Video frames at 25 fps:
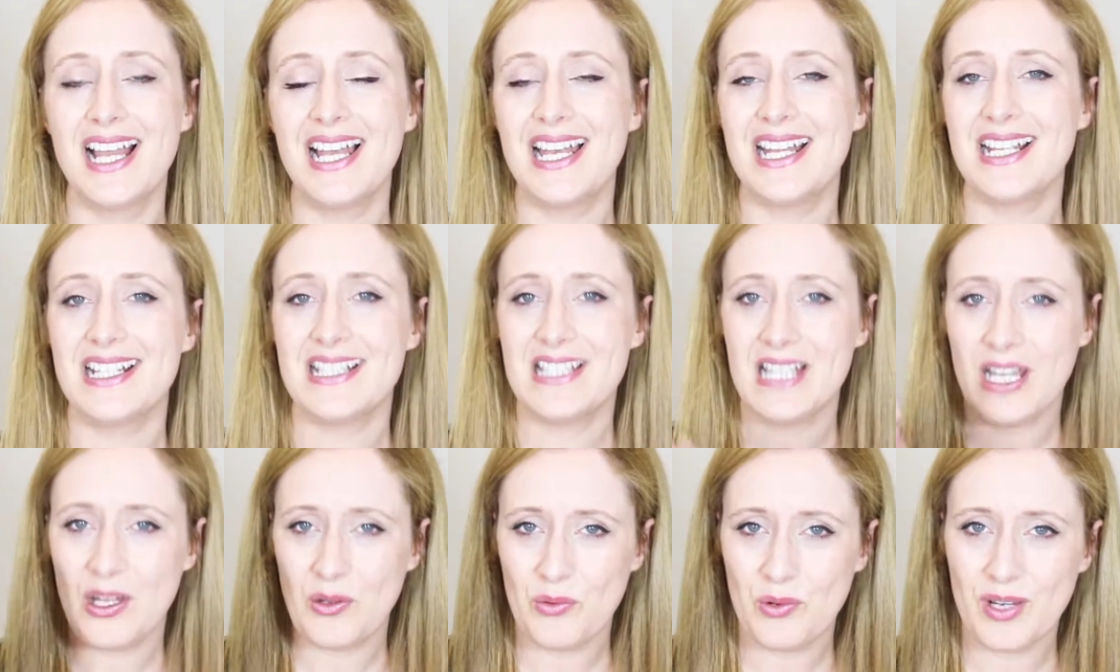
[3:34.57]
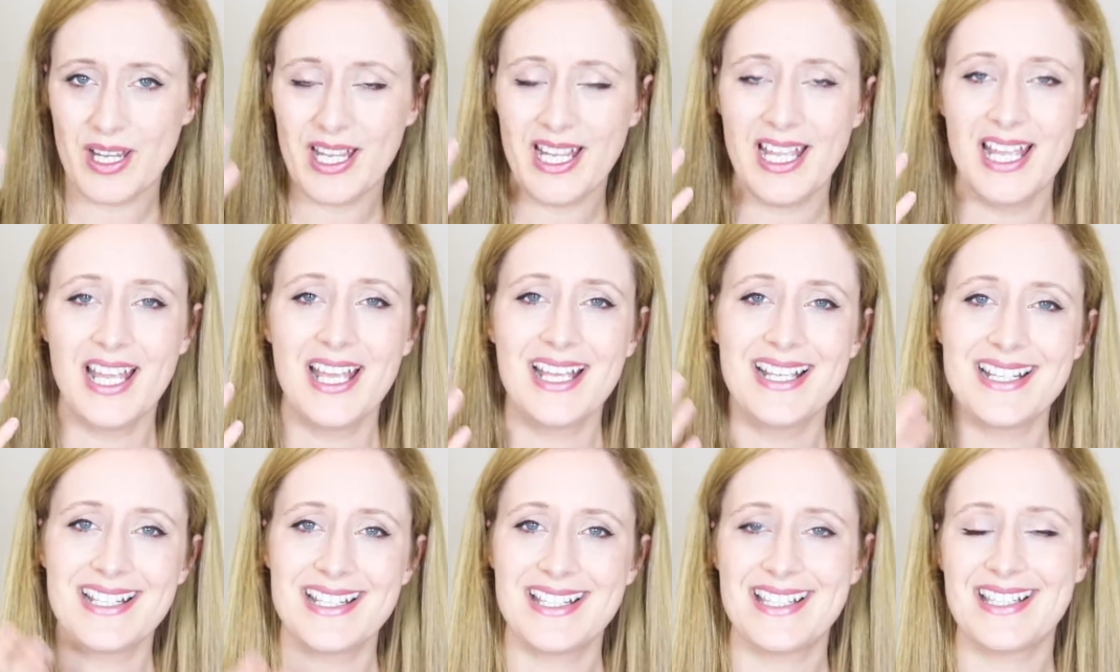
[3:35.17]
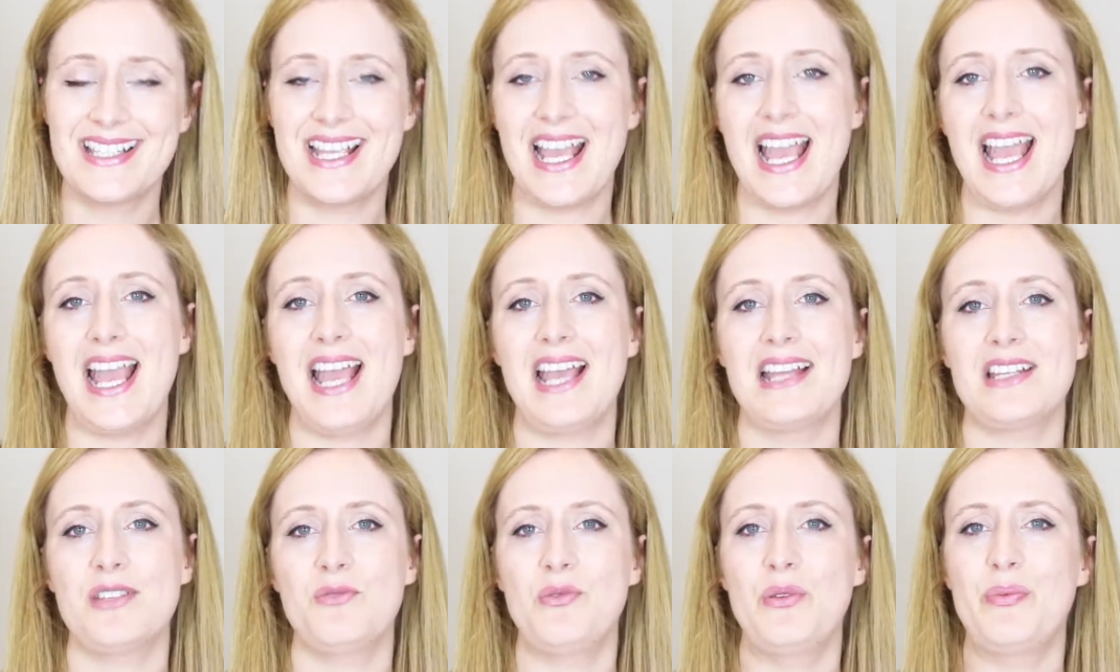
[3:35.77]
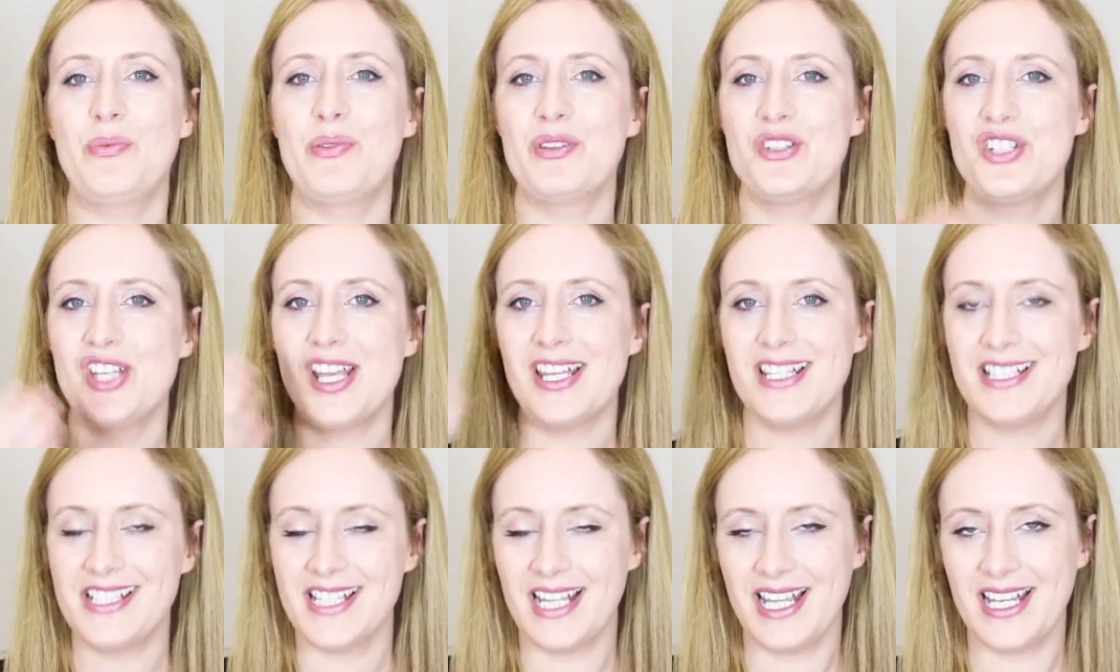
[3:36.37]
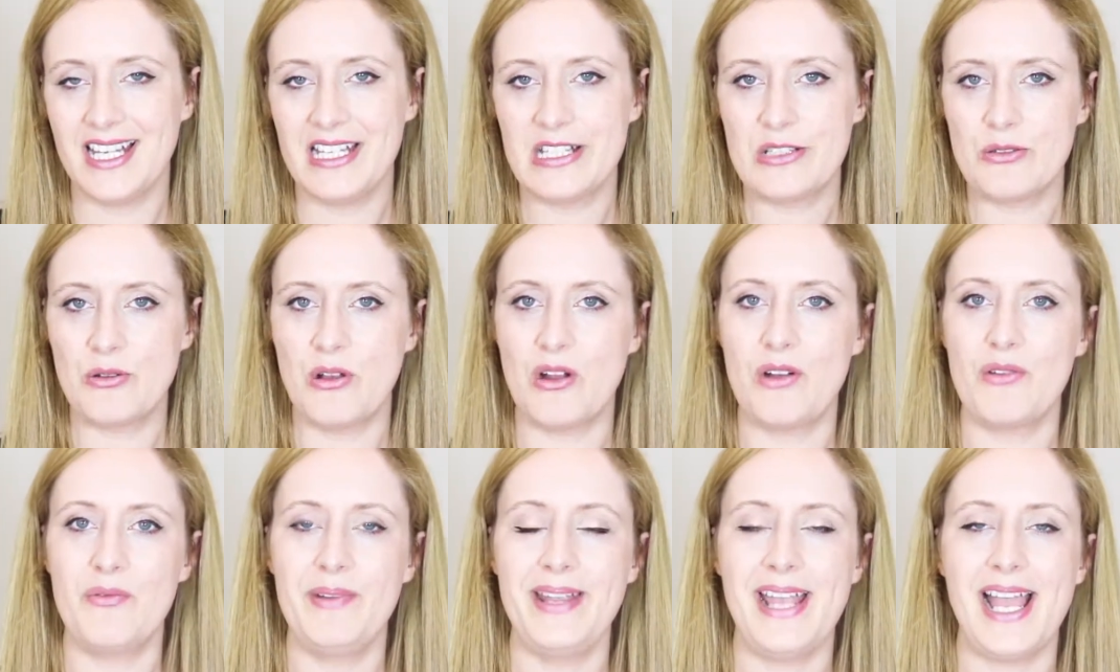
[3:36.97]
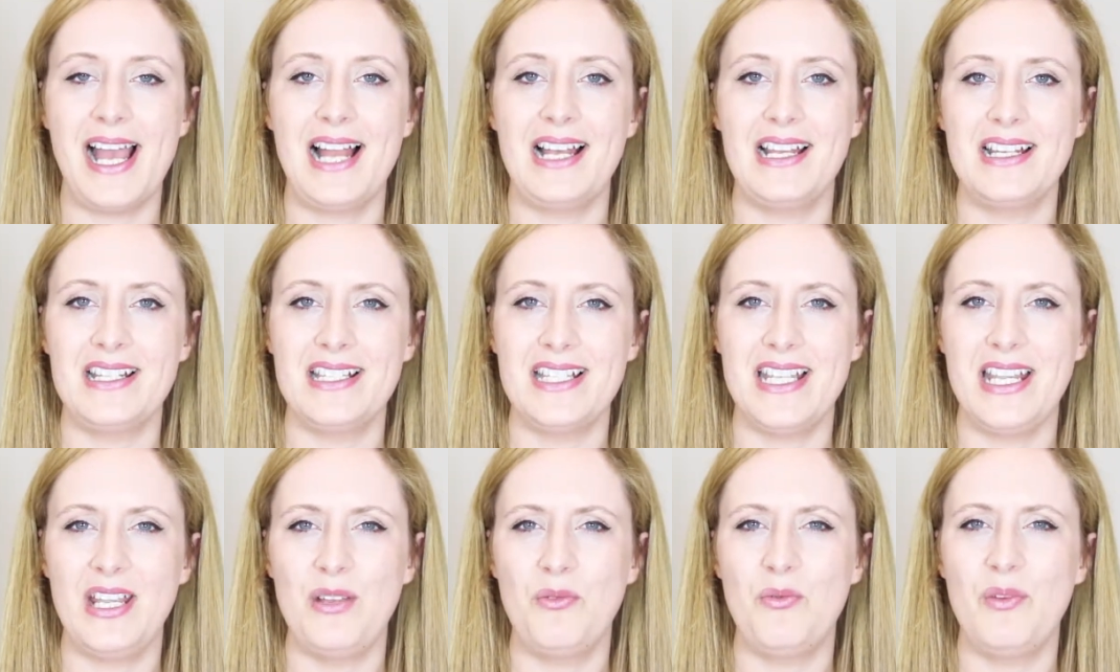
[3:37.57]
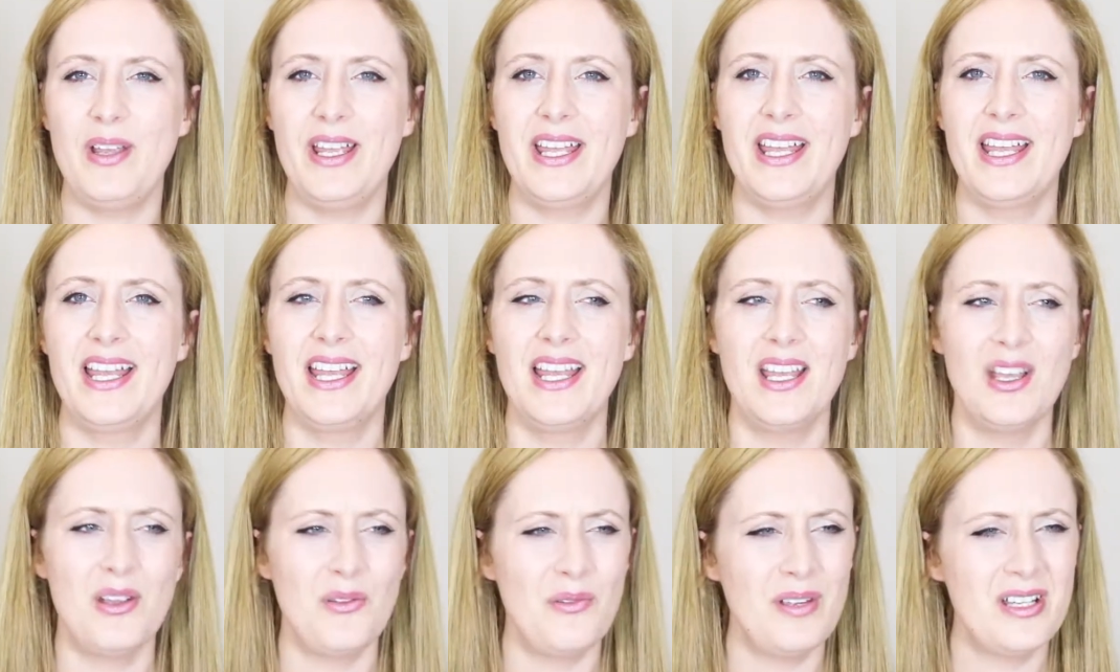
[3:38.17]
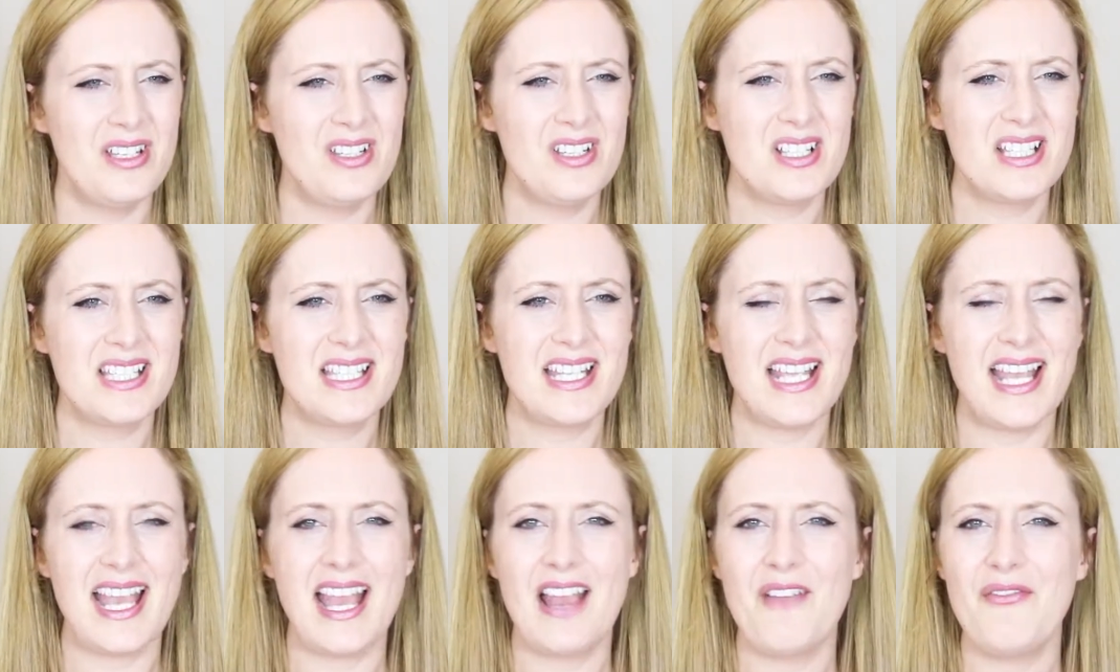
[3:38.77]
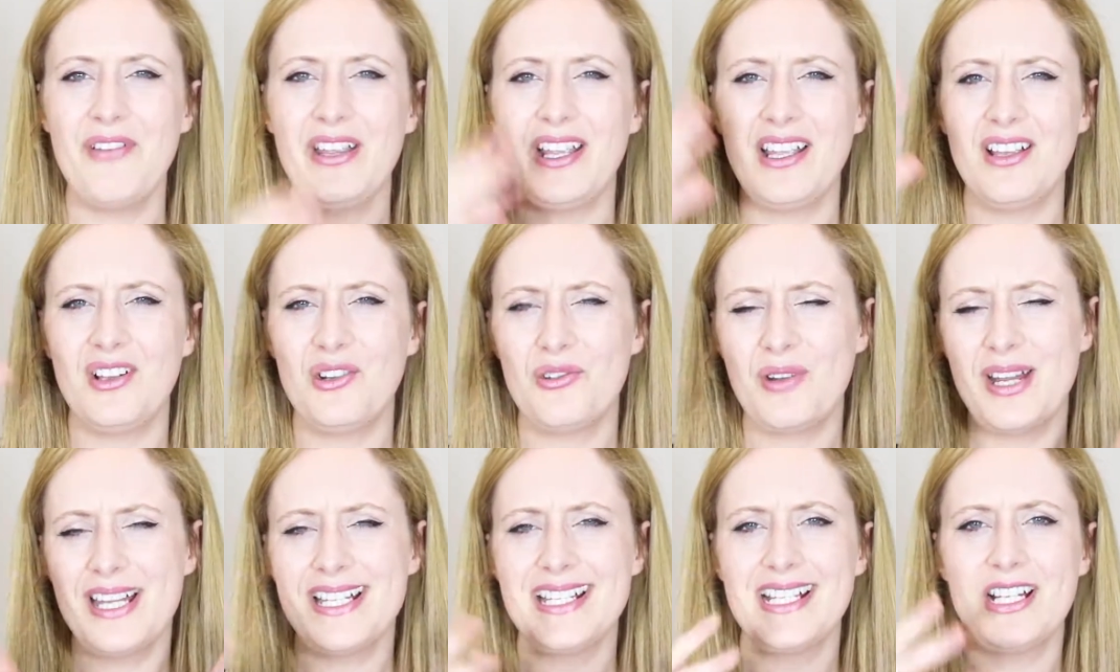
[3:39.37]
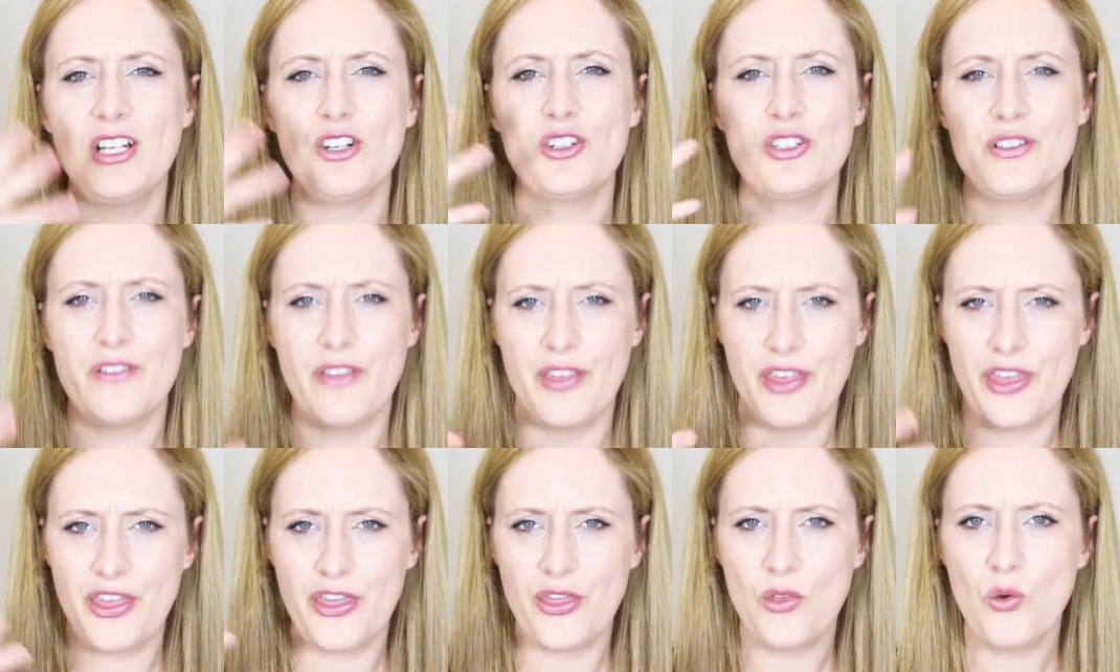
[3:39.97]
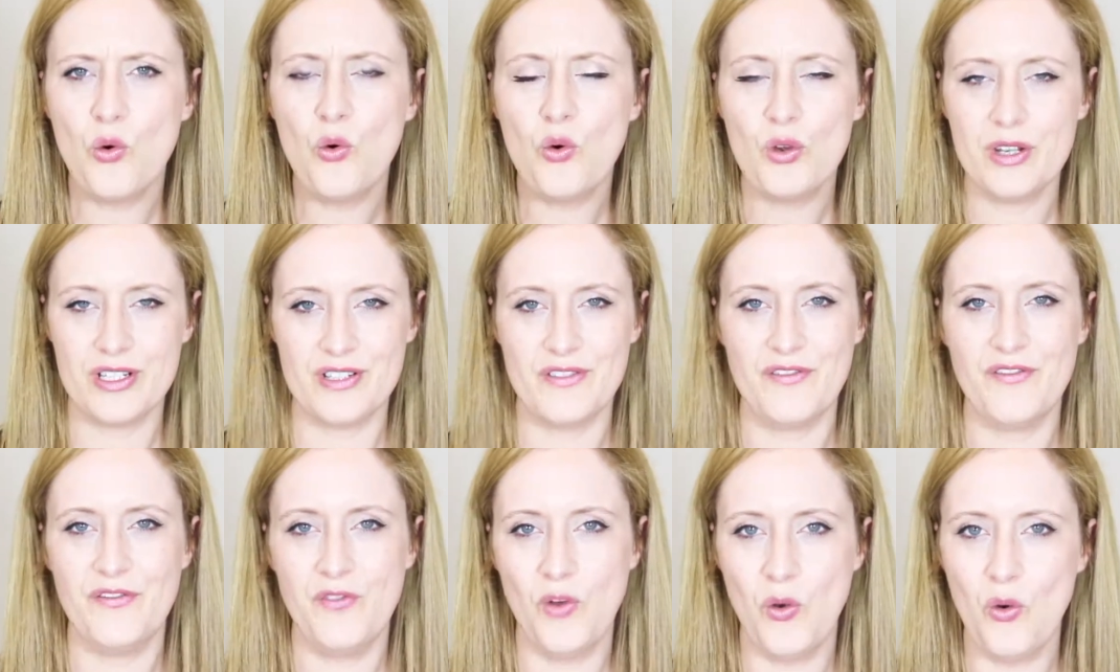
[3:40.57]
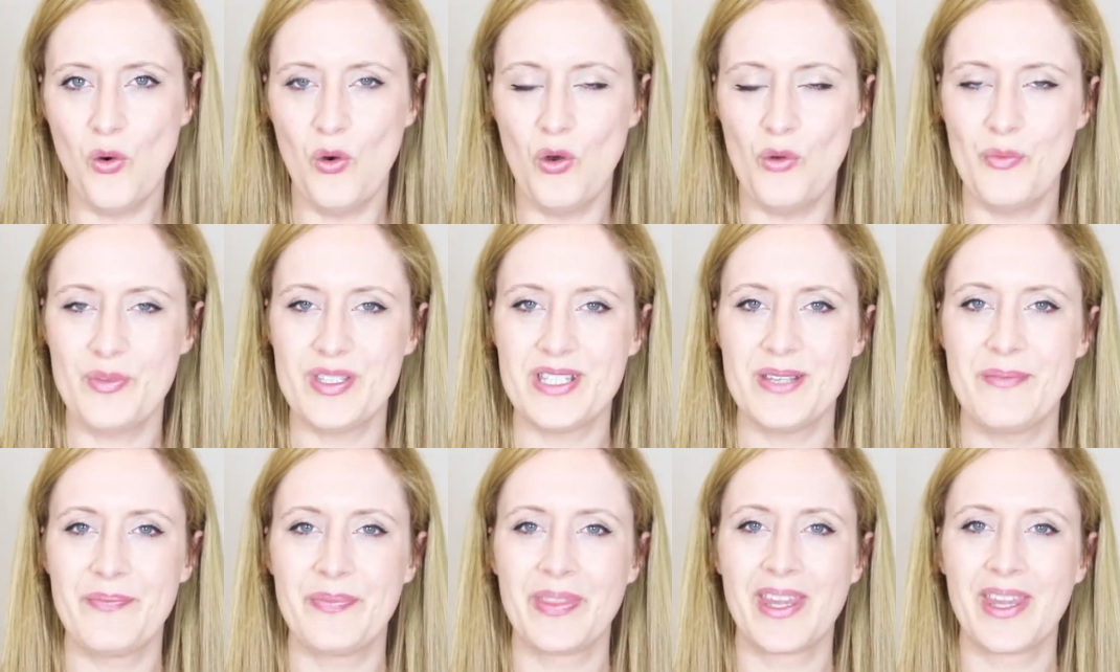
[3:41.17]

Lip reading: let's say we're sad and we're projecting that into our reality and we're just creating a lot of thought forms.